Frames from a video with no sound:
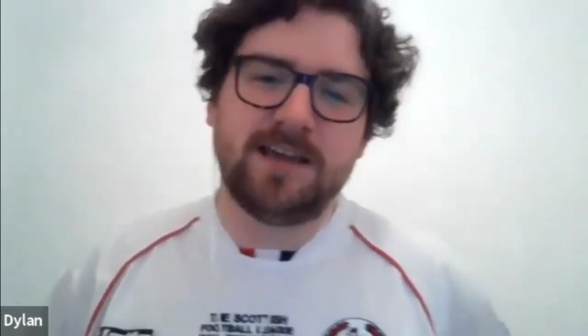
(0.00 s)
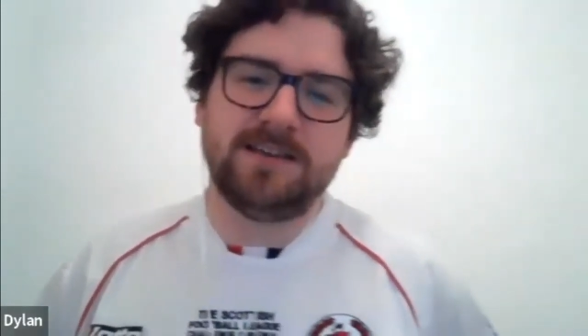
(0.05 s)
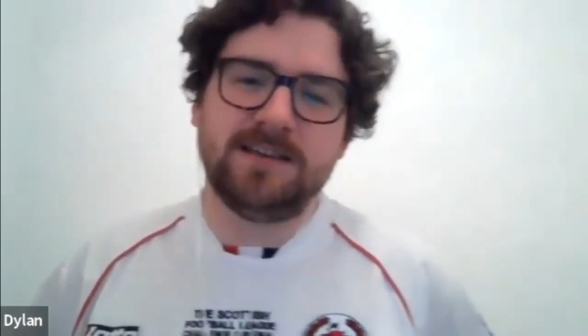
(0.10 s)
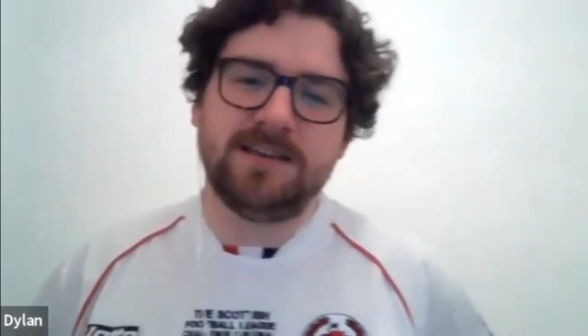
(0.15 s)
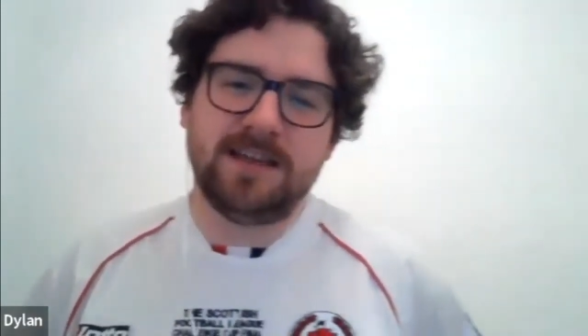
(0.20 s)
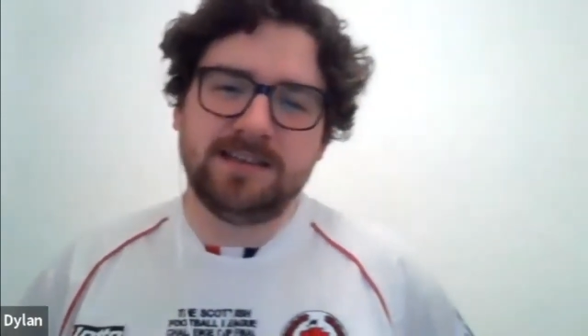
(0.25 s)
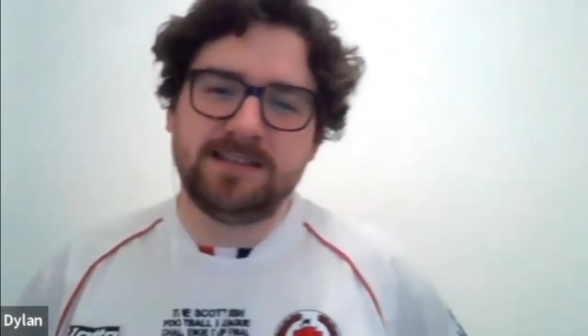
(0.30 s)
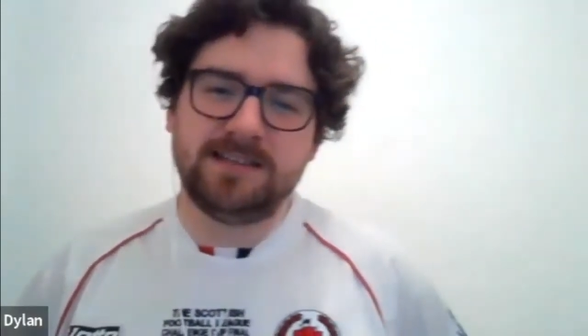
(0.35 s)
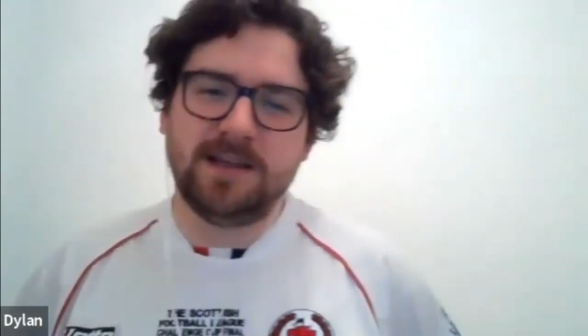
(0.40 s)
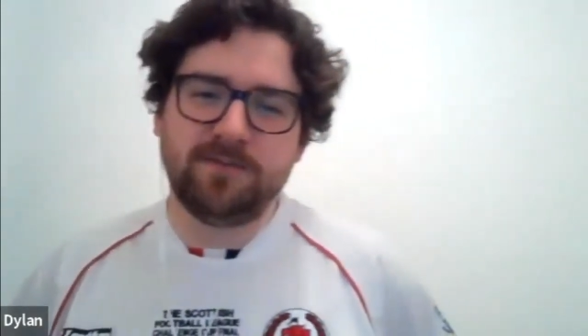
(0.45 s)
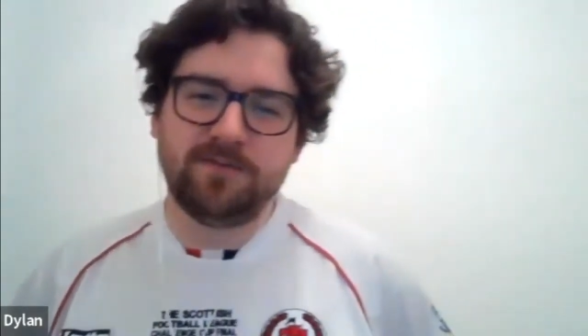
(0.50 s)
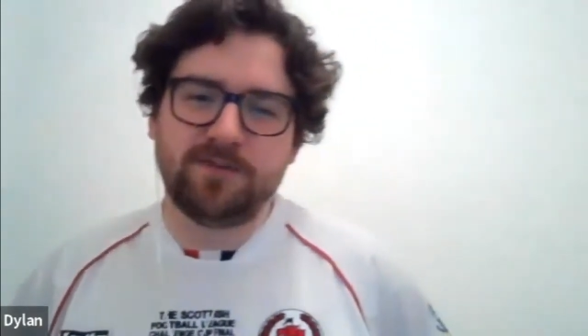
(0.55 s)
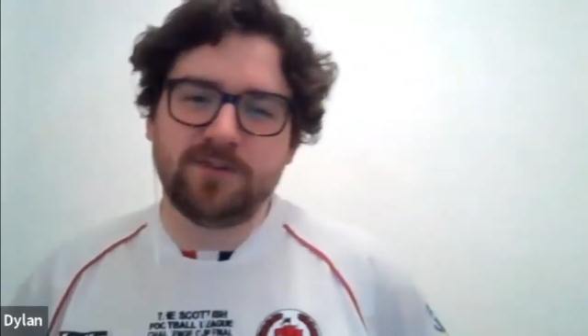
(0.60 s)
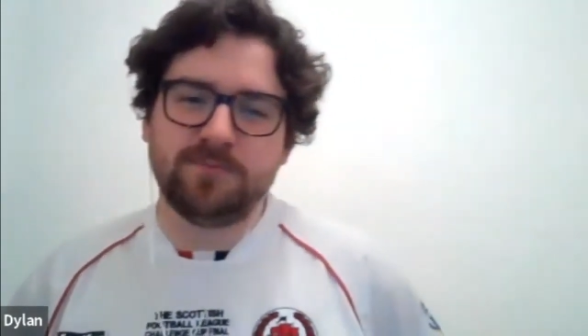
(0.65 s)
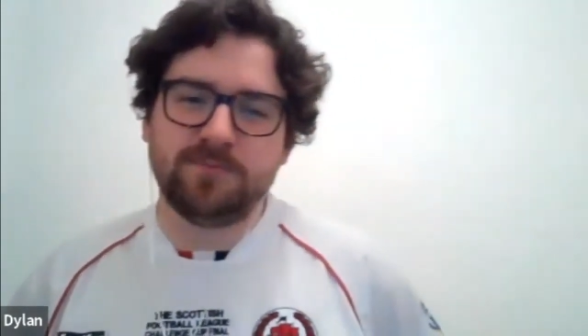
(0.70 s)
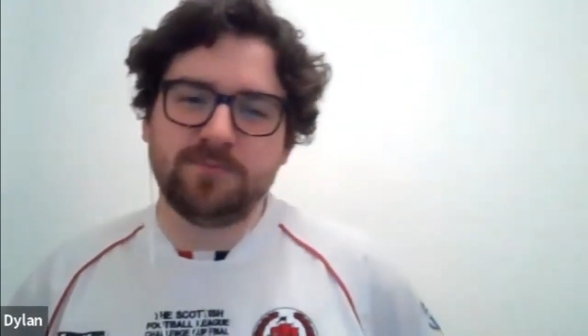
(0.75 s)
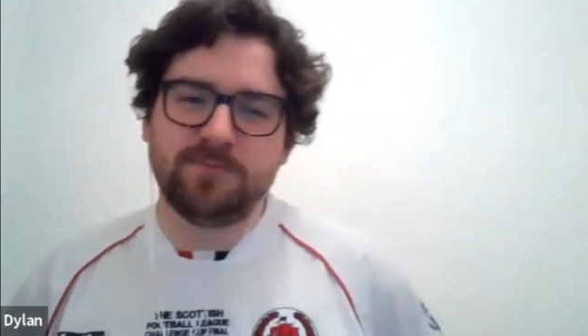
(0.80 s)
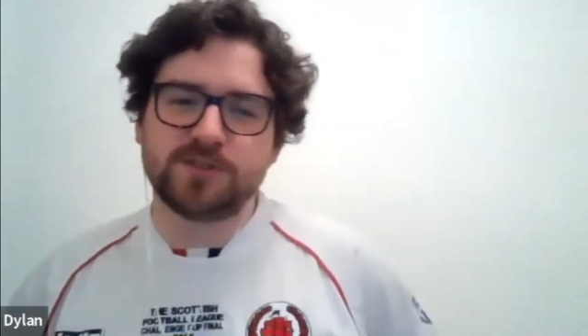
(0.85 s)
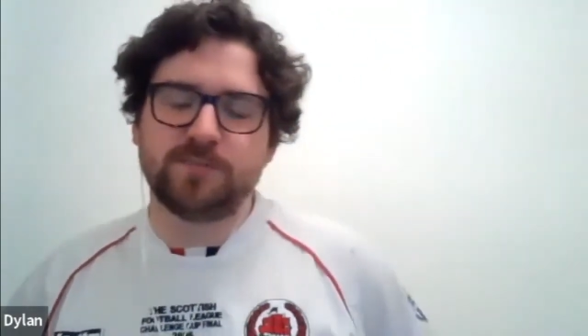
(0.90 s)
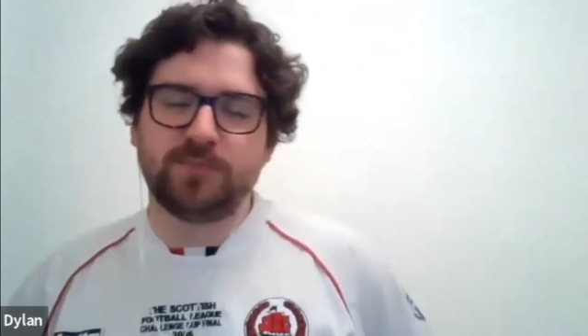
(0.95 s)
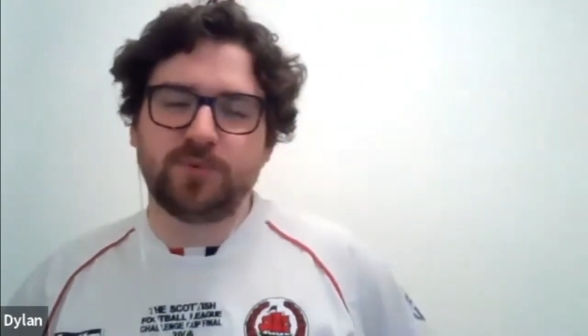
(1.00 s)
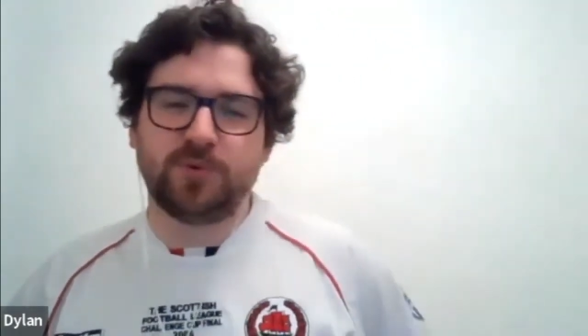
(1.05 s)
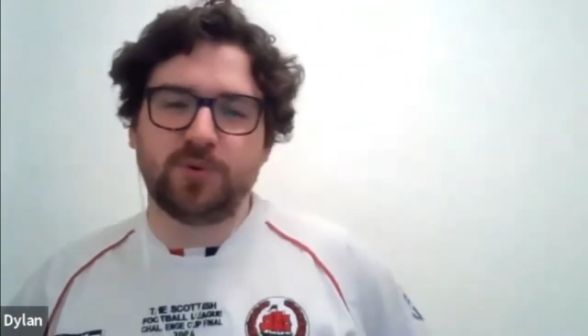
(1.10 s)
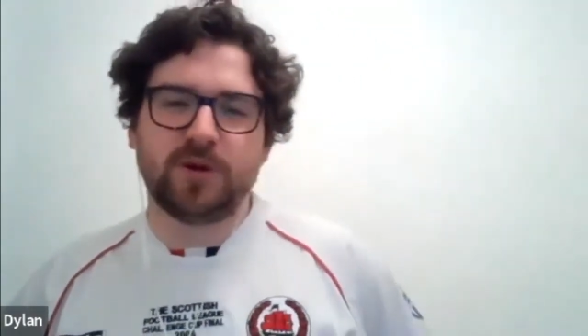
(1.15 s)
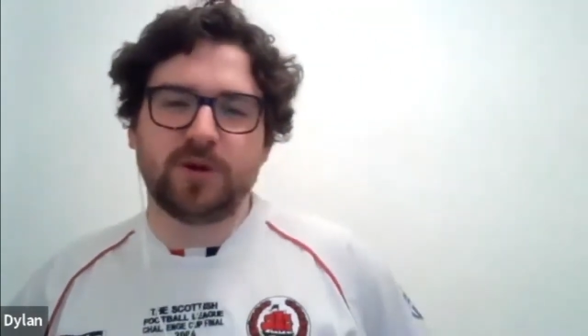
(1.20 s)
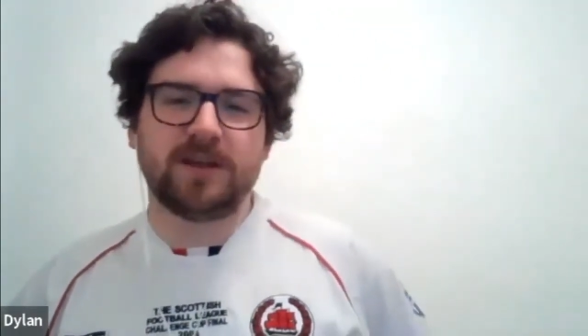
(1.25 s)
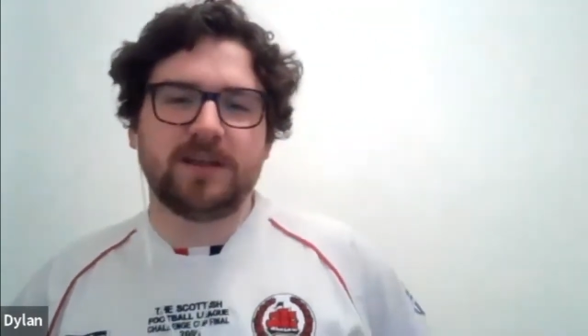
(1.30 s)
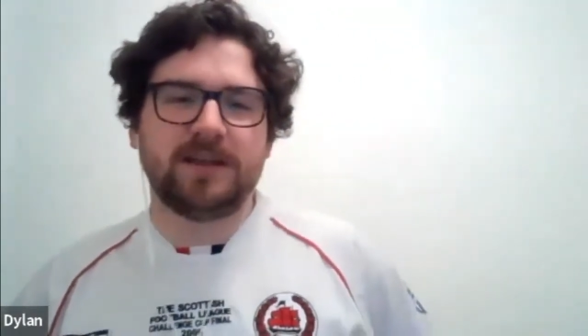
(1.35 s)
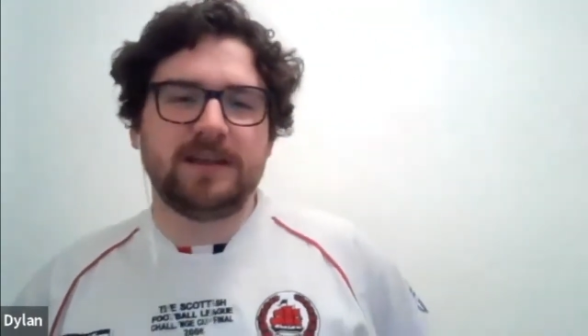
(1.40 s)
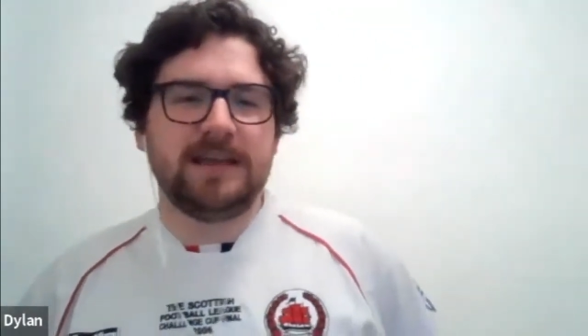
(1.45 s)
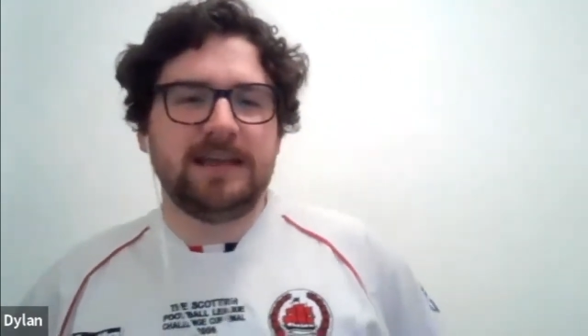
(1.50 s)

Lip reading: and give them the support.